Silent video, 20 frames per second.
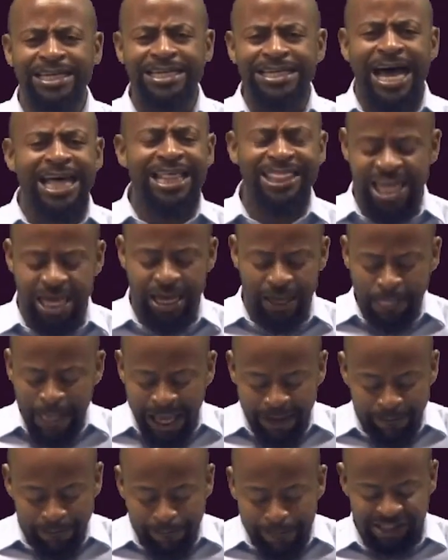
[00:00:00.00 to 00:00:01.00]
Nothing
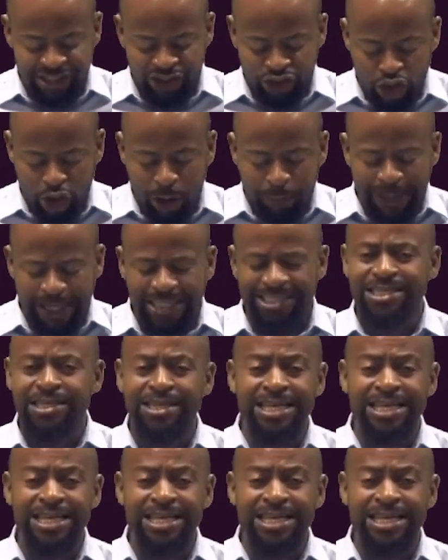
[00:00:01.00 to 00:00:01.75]
must stop us.